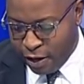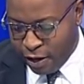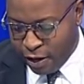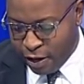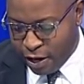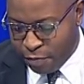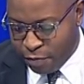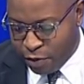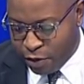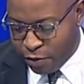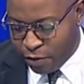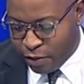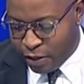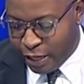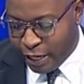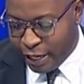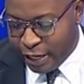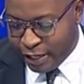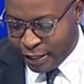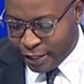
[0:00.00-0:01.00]
an update on the
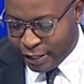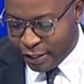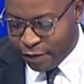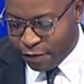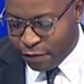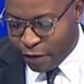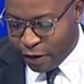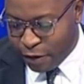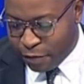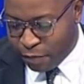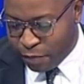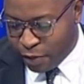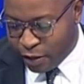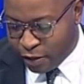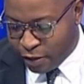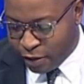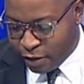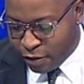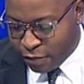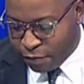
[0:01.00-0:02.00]
latest
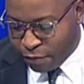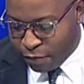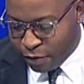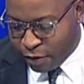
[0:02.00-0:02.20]
developments in the,